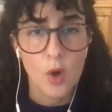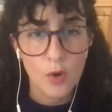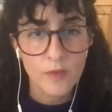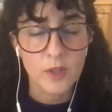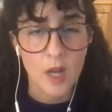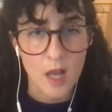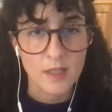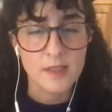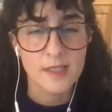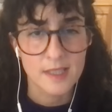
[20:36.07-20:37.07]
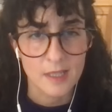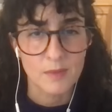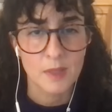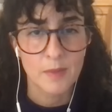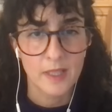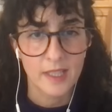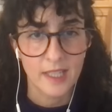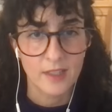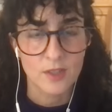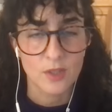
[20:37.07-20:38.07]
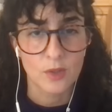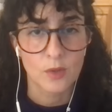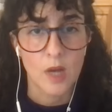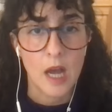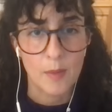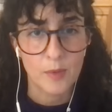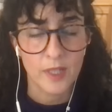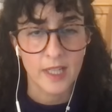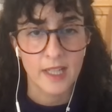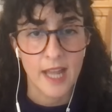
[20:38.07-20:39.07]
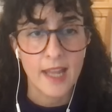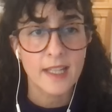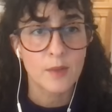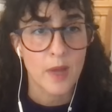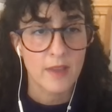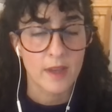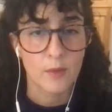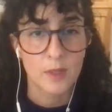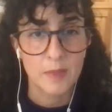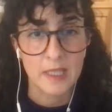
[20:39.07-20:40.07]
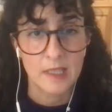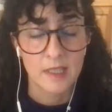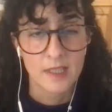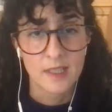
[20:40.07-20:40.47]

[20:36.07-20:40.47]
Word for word: overall system's ability to operate in any way that would be